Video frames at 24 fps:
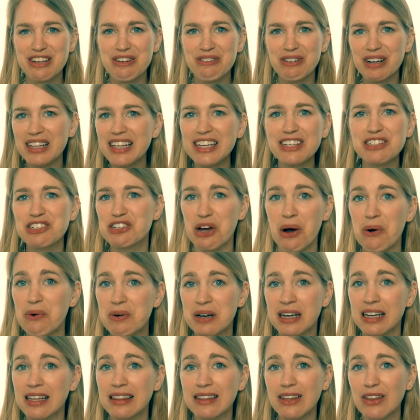you really
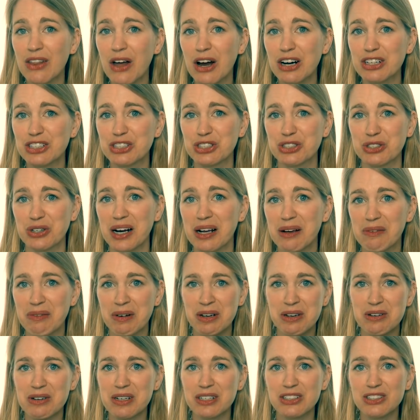don't need the large drink
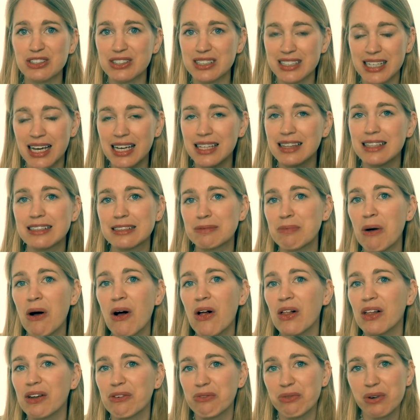when you can just take the
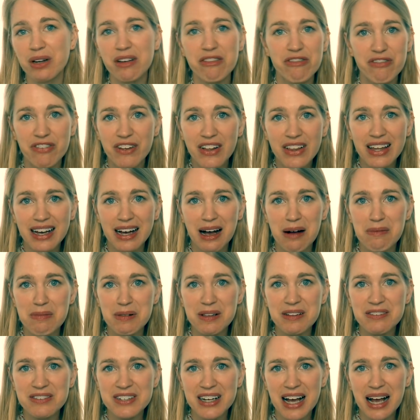small and refill a
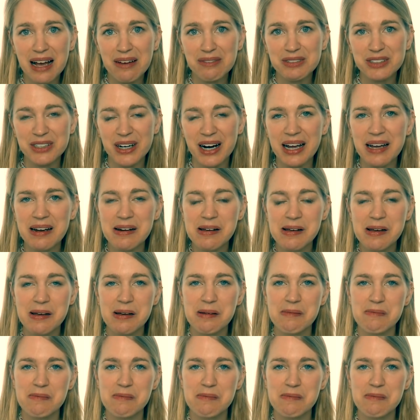couple of times, right?